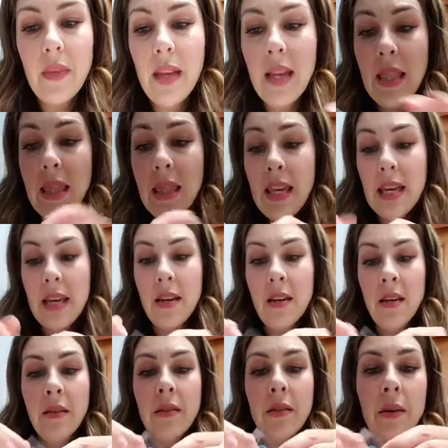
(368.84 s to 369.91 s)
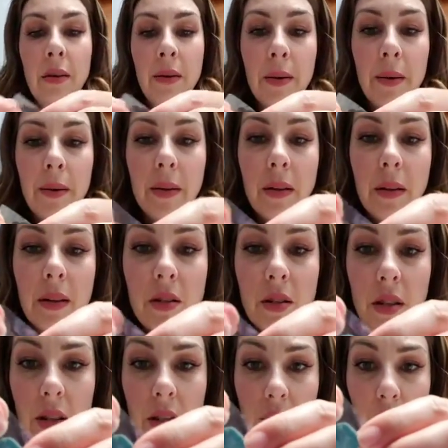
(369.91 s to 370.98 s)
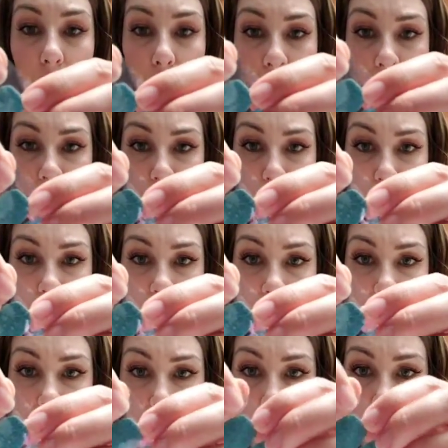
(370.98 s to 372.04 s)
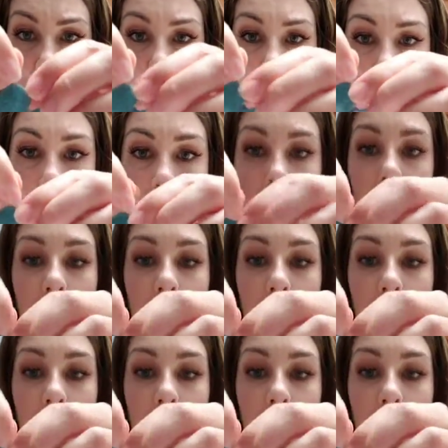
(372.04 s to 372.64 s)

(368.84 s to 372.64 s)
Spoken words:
And then there's a little perforated spot